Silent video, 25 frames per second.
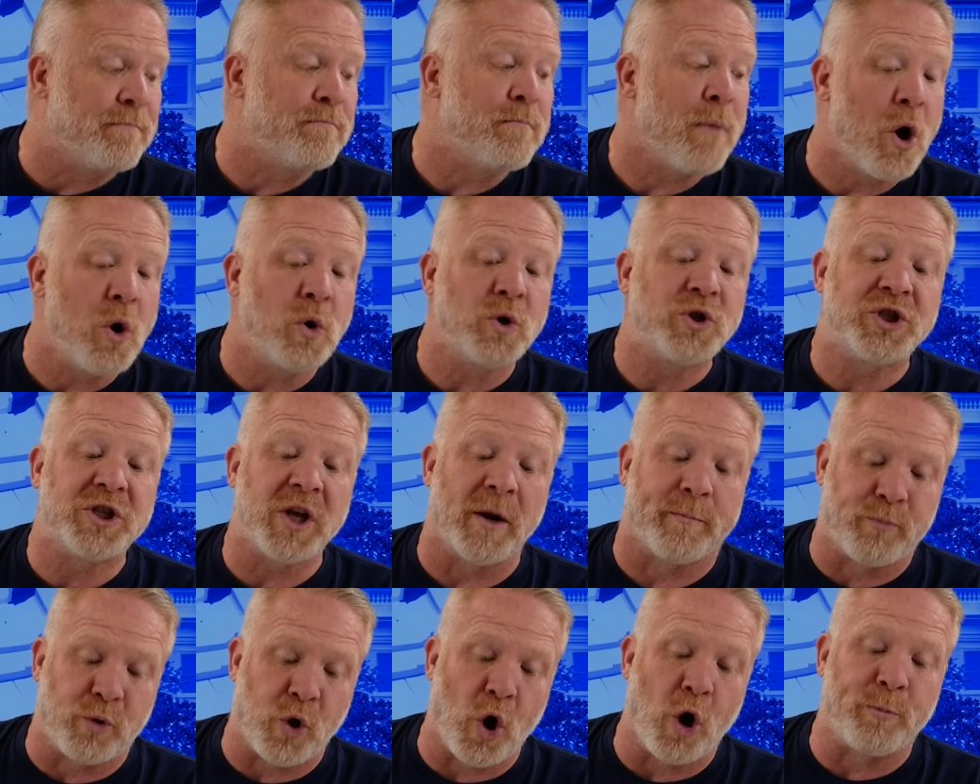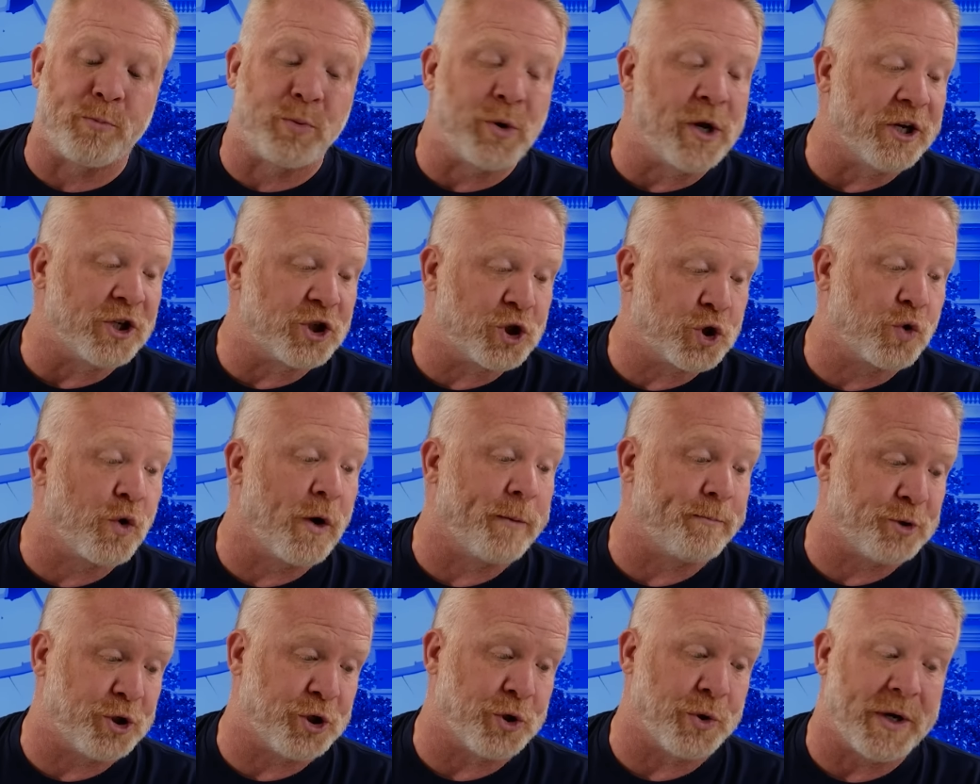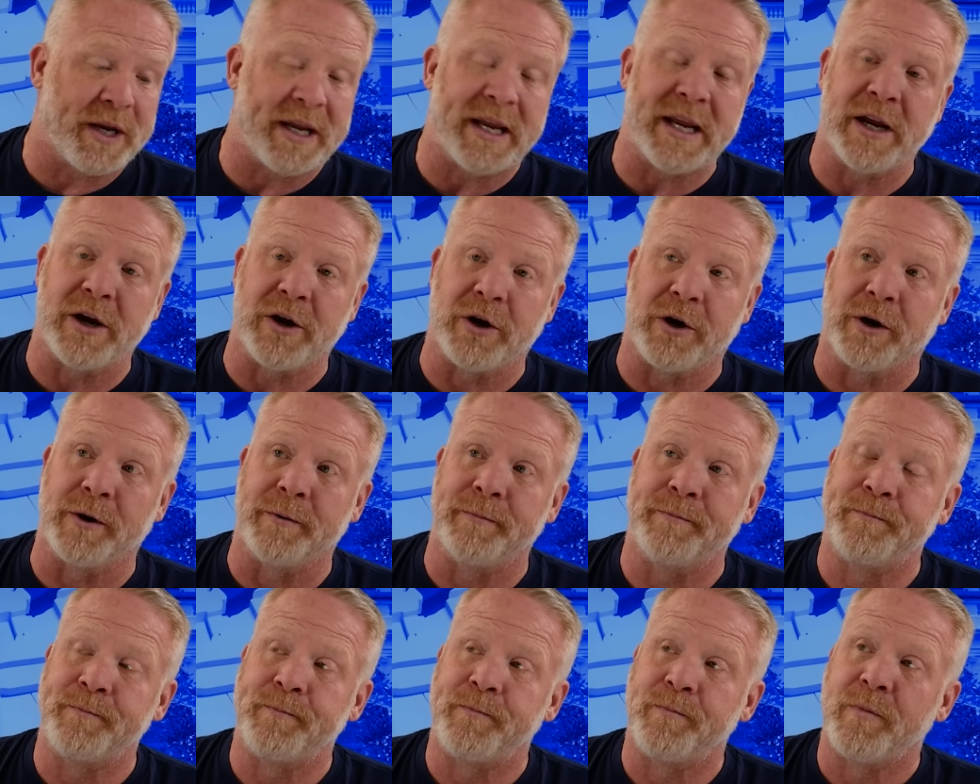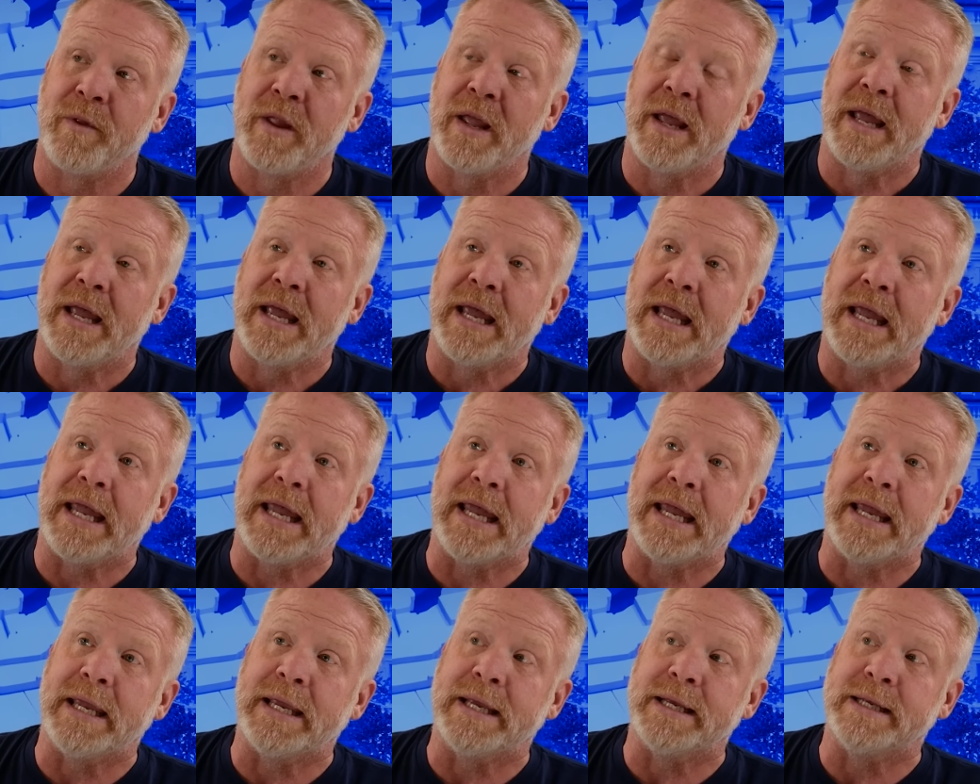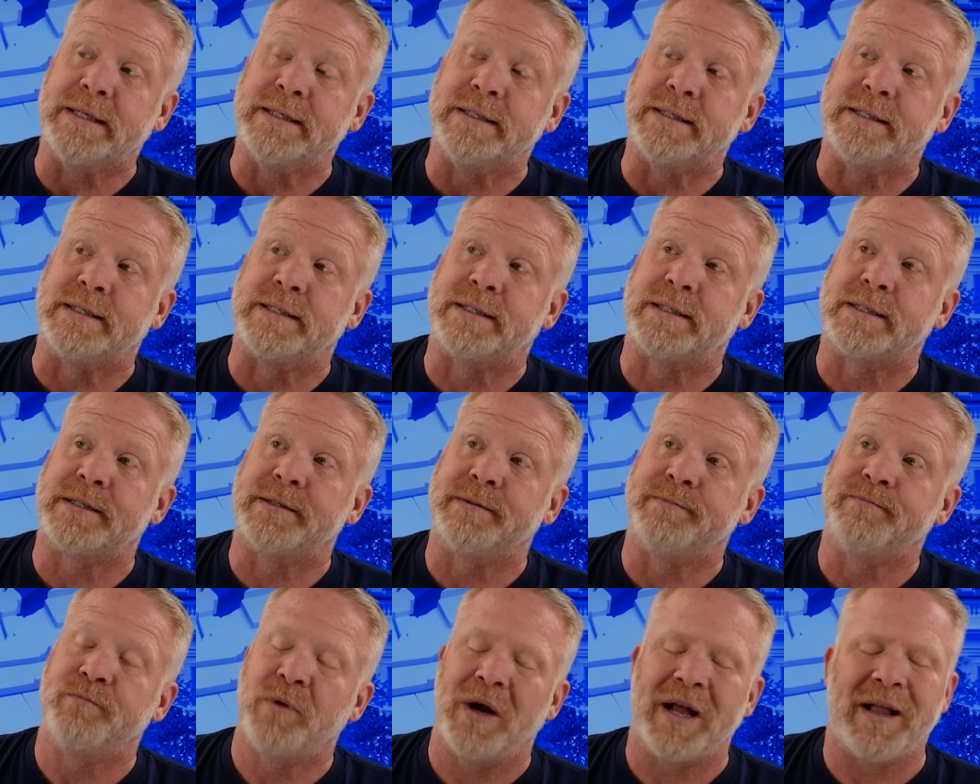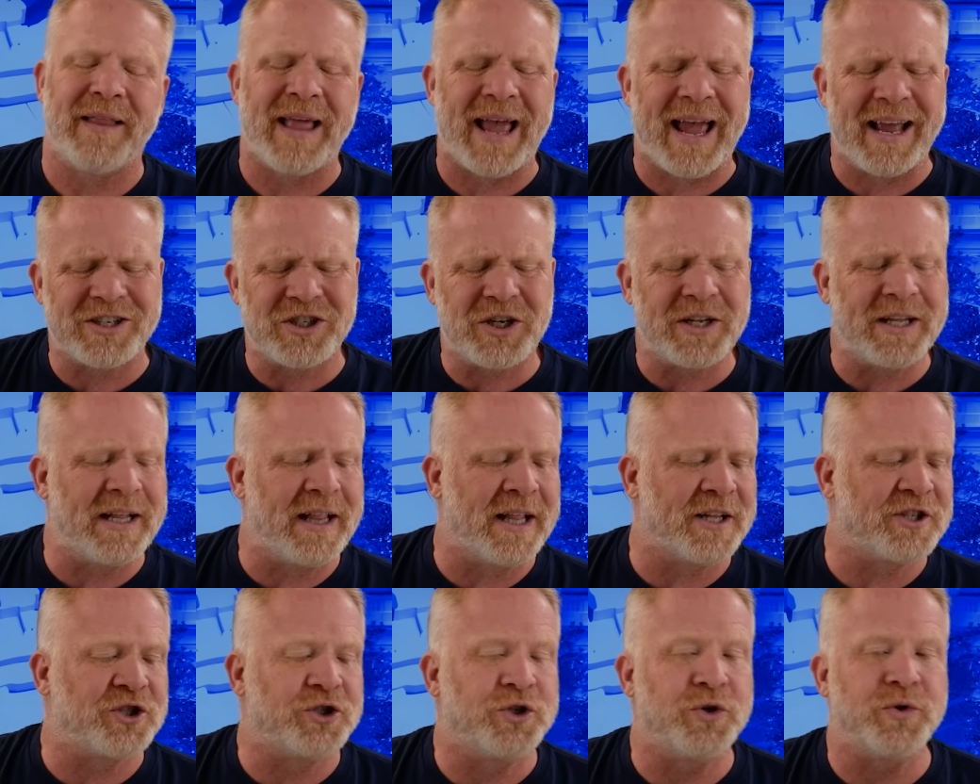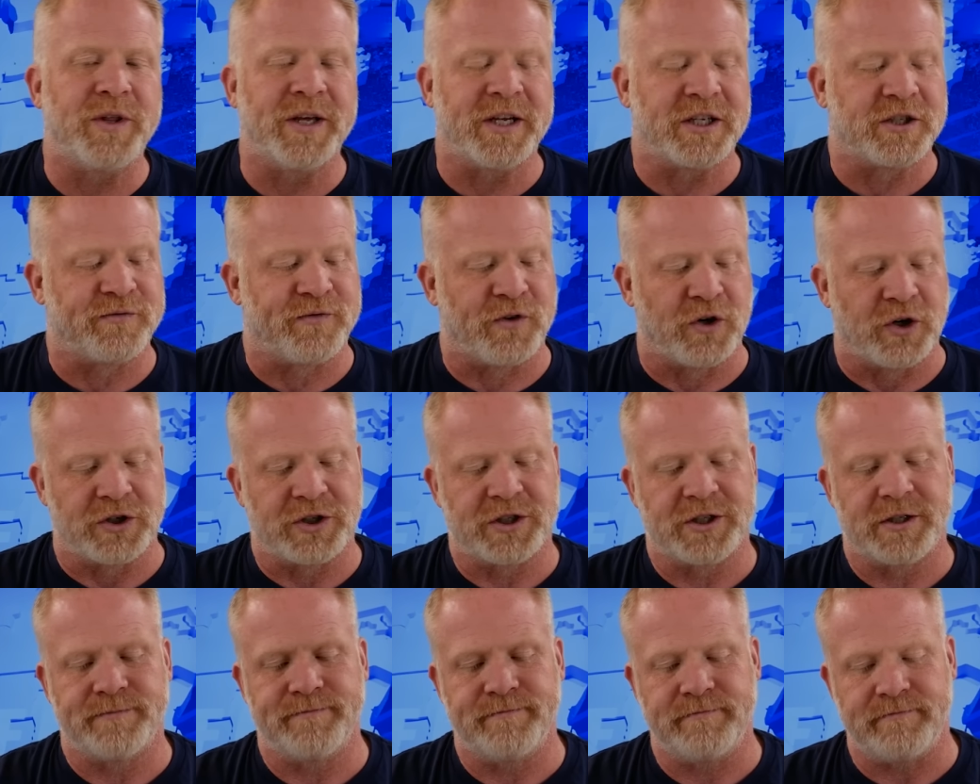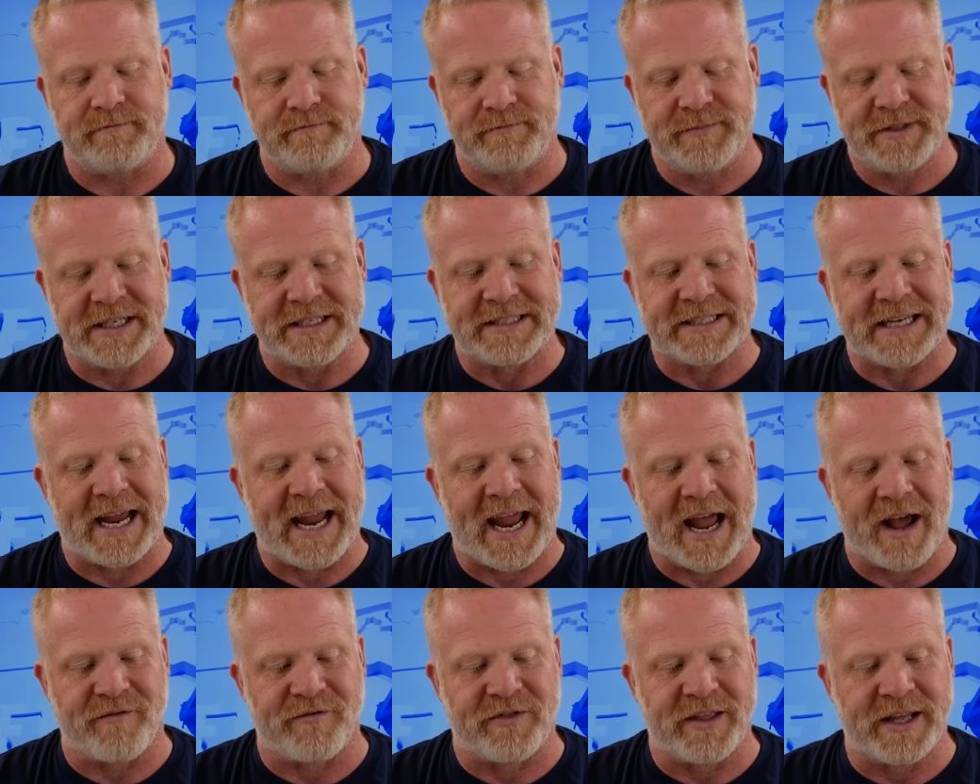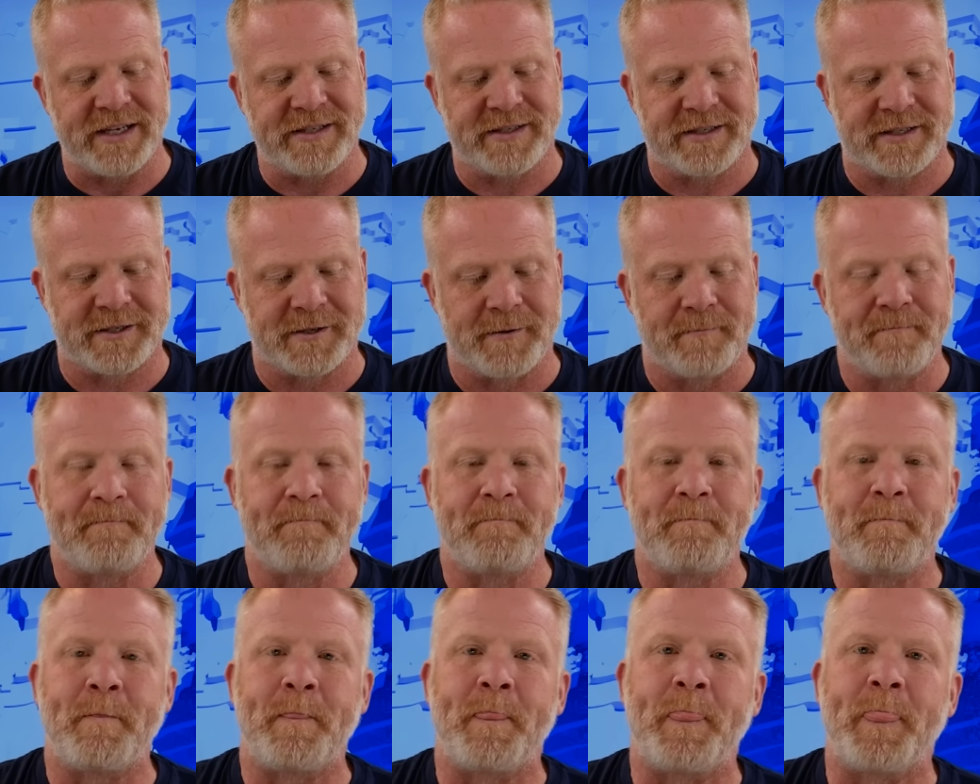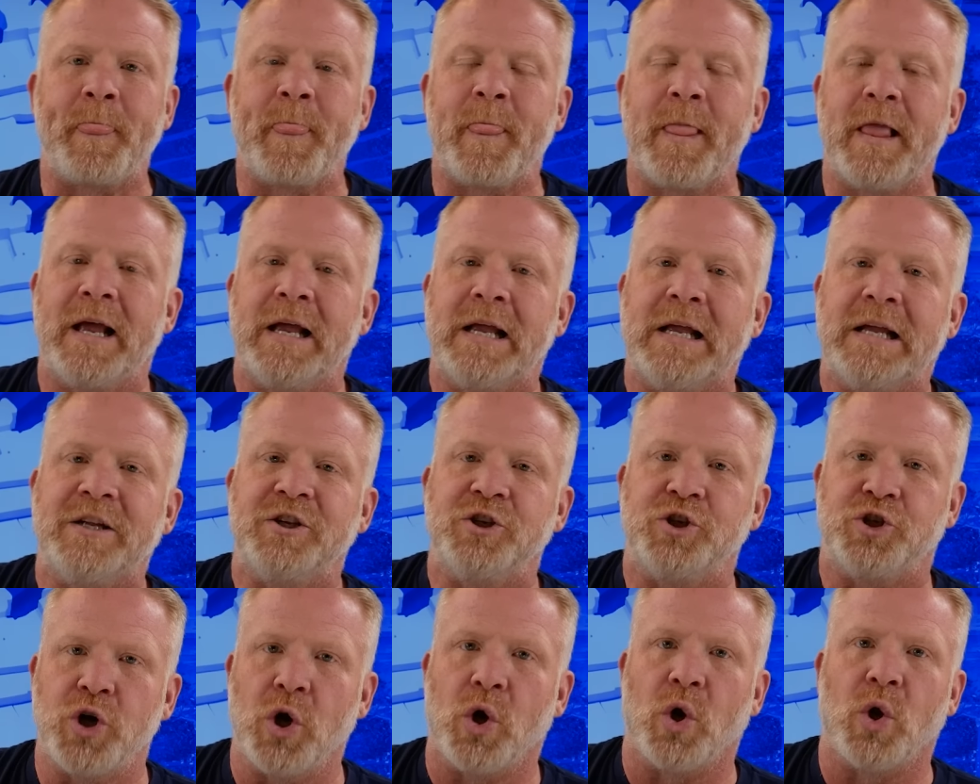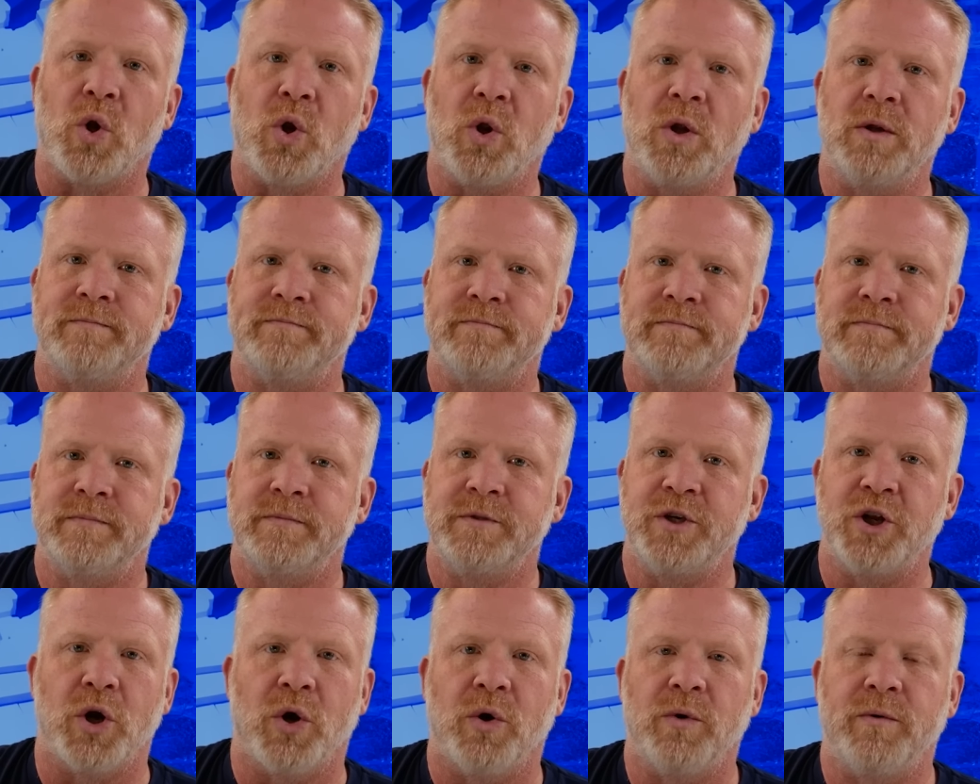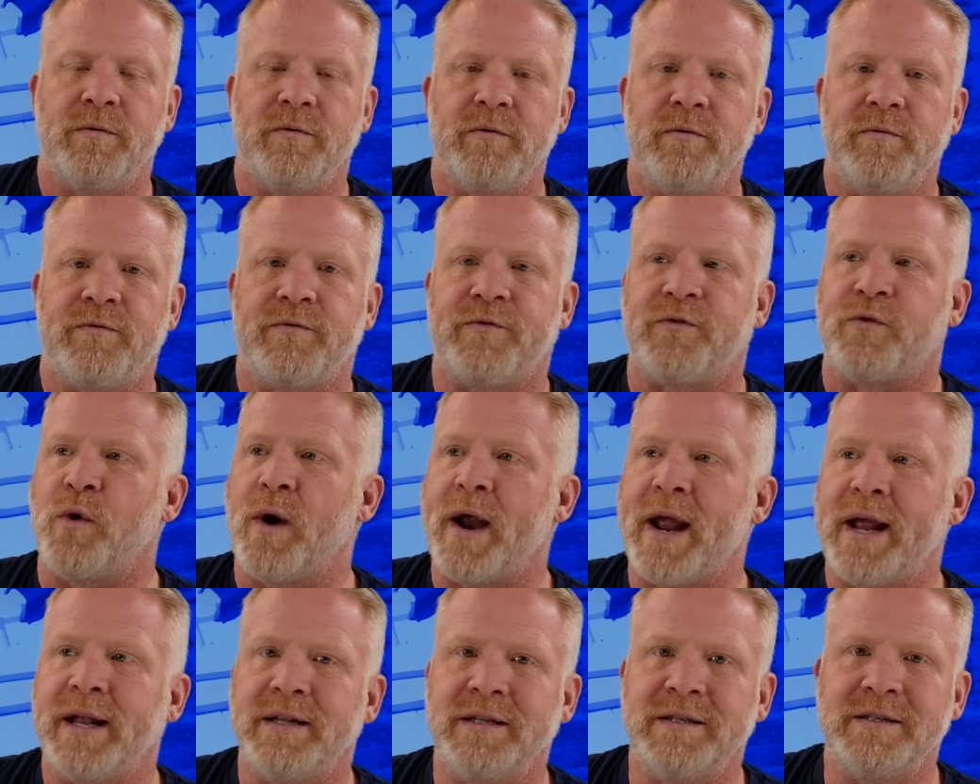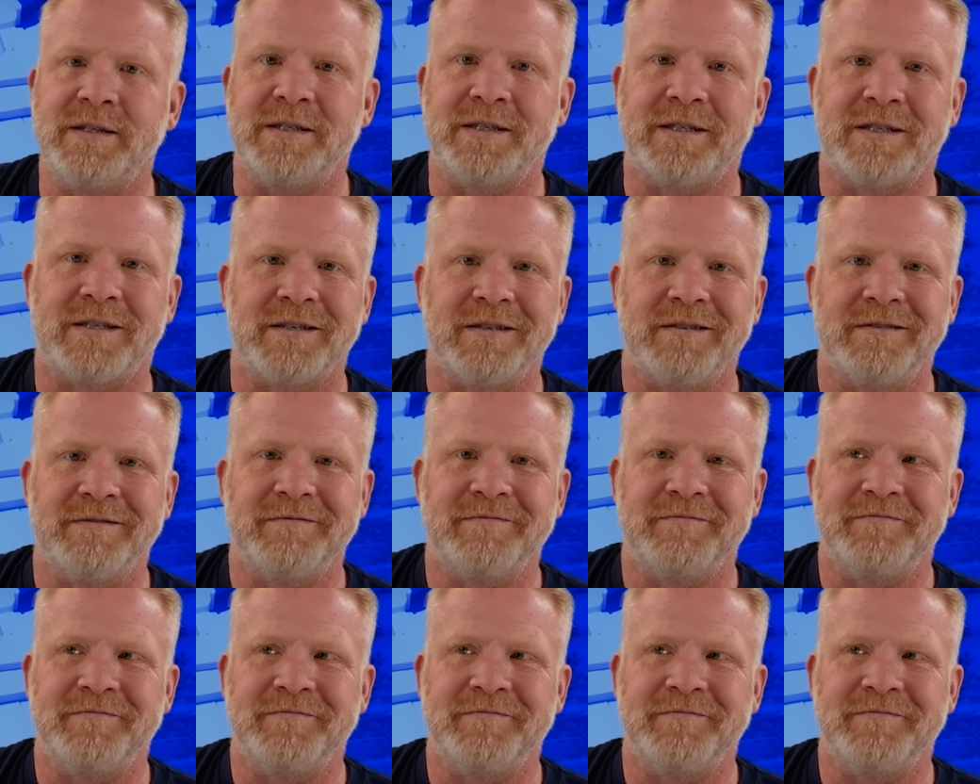the most appropriate scripture here is, well, actually, let's do this first, since I have this. Joel, you know, friends,